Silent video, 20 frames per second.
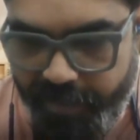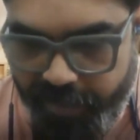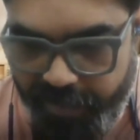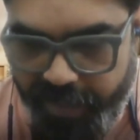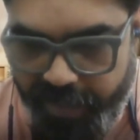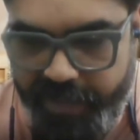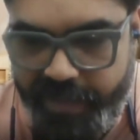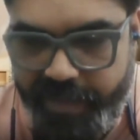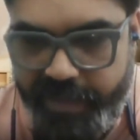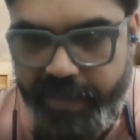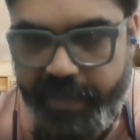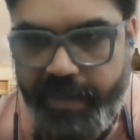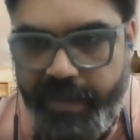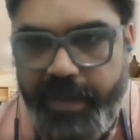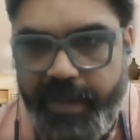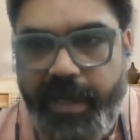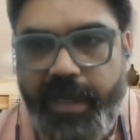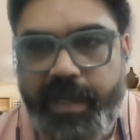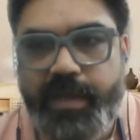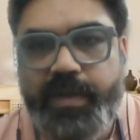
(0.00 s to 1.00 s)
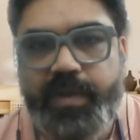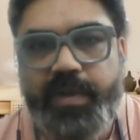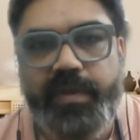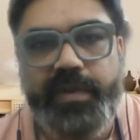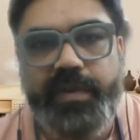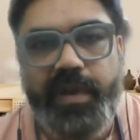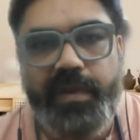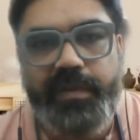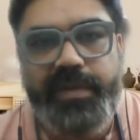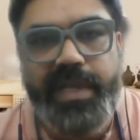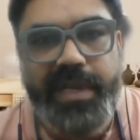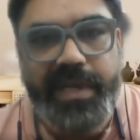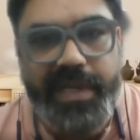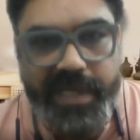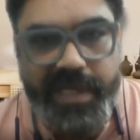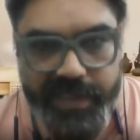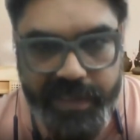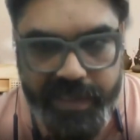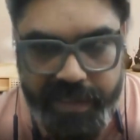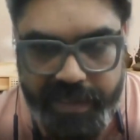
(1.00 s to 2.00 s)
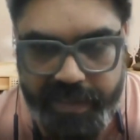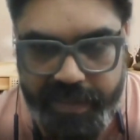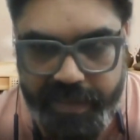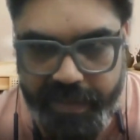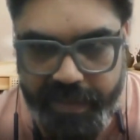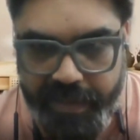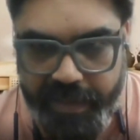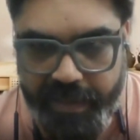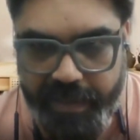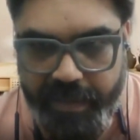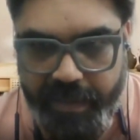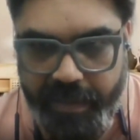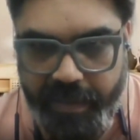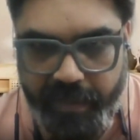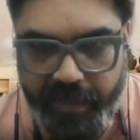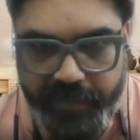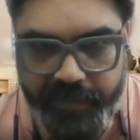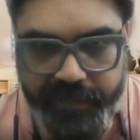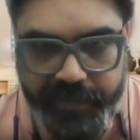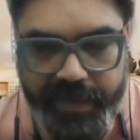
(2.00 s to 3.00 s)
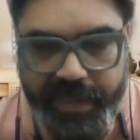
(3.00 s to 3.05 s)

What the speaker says: That's also one of the reasons of